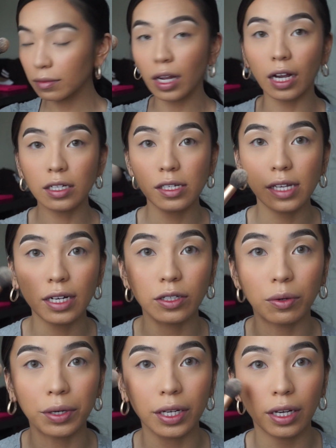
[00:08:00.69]
I set
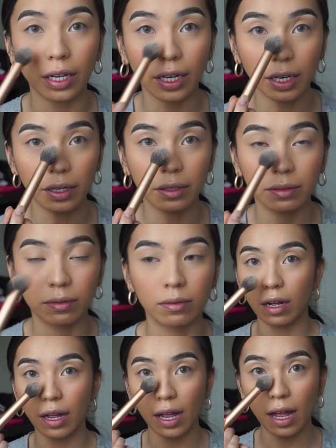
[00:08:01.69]
going in
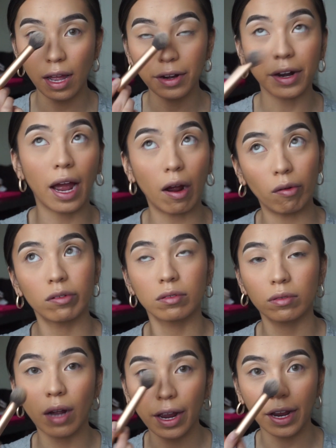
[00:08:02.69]
and out.
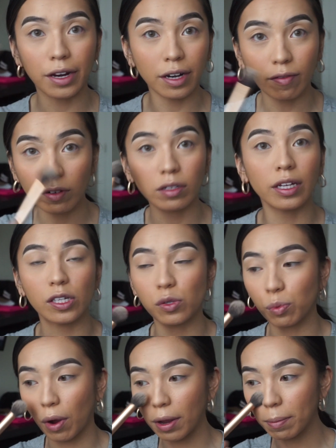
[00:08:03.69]
I never like
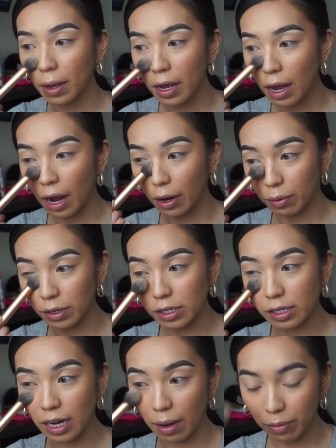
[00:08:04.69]
swipe. I always
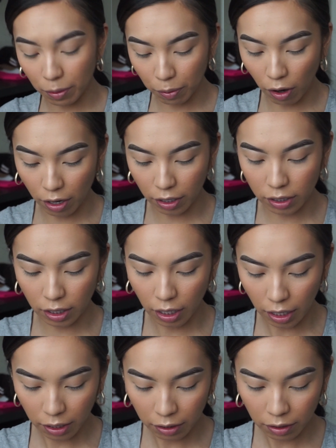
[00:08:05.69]
dab the product
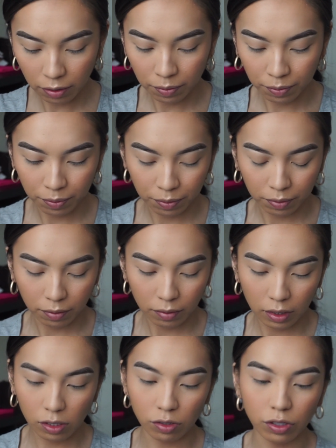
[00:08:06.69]
in.
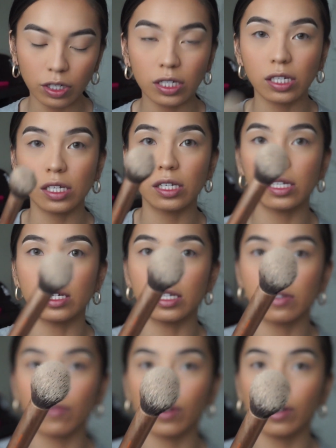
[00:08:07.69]
So you guys can see
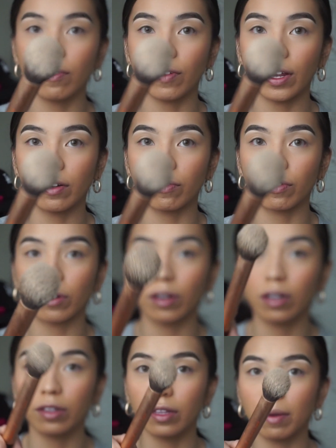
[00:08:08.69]
it's very faint for
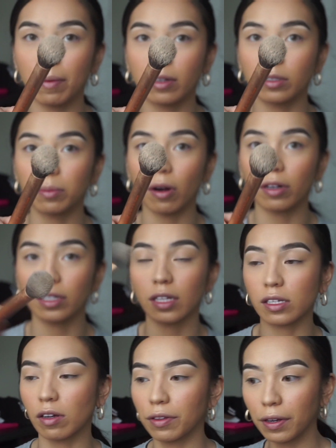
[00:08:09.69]
the amount of product
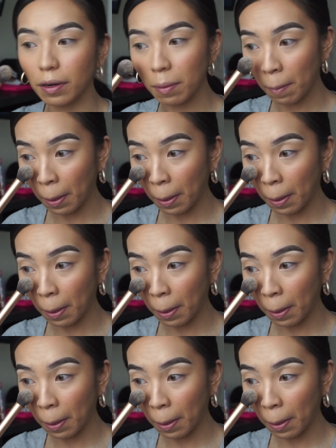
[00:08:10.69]
that's on there.